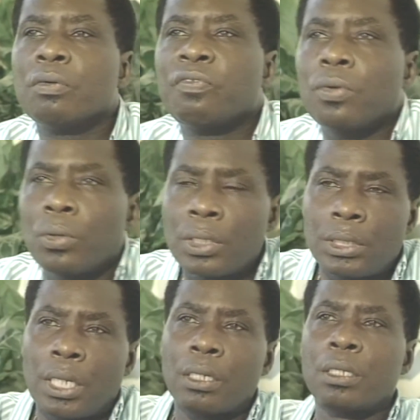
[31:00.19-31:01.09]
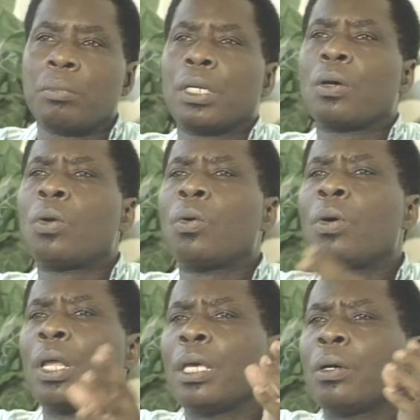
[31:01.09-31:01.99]
for a gentleman.
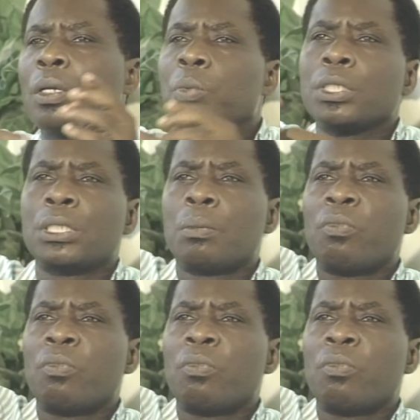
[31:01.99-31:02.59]
All I got was some